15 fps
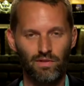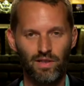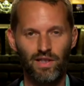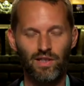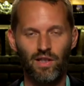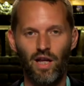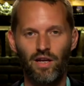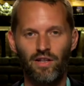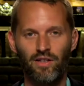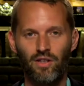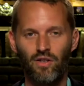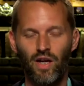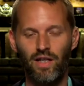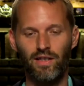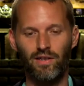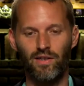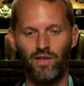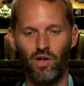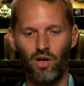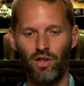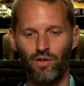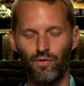gets a lot of the credit in
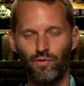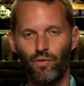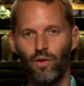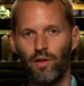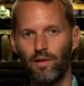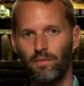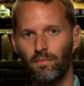this article for it